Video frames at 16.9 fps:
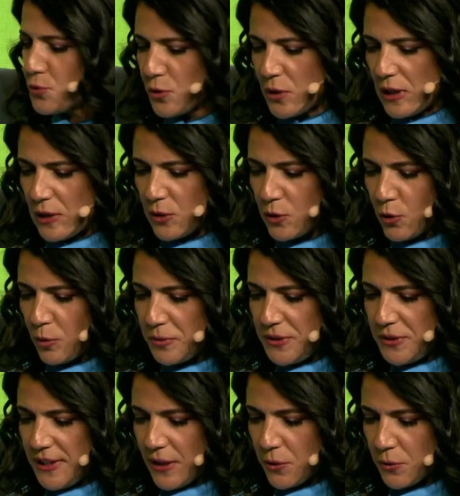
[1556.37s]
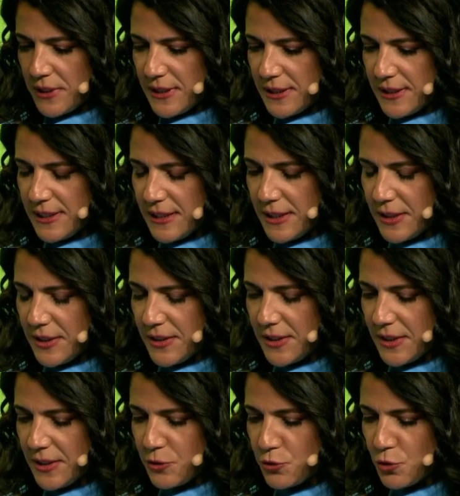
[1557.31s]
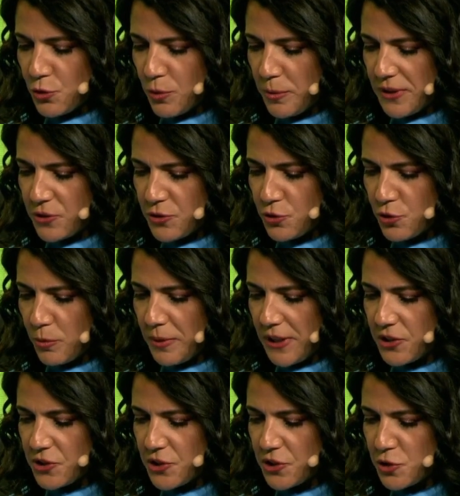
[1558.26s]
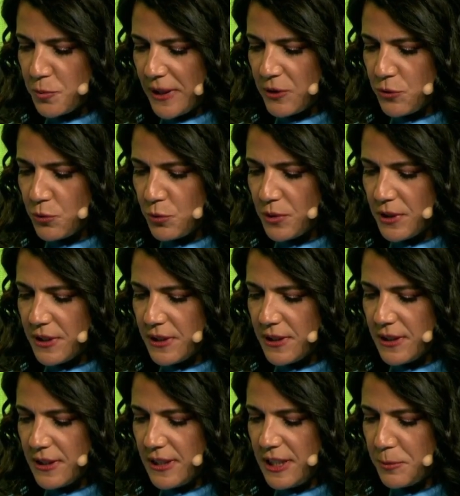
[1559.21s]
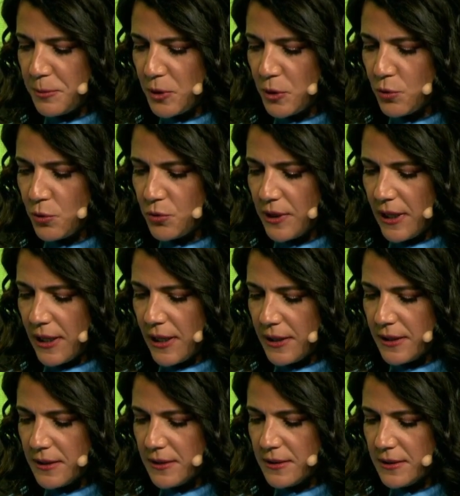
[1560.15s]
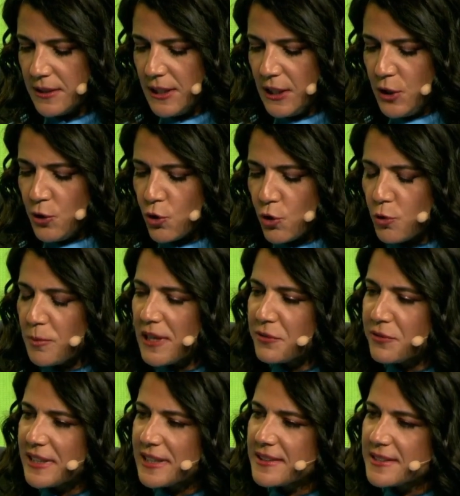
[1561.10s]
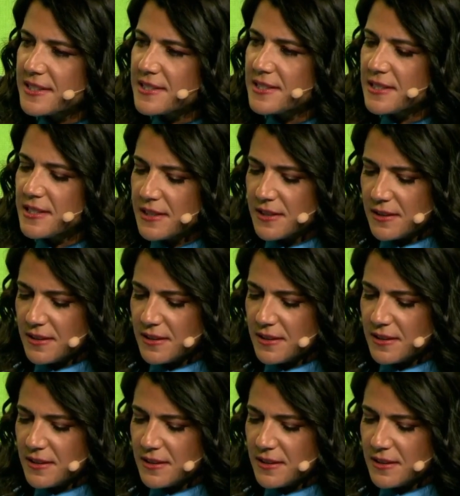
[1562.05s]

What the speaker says: quickly. I would also like to hear you on this. And let me ask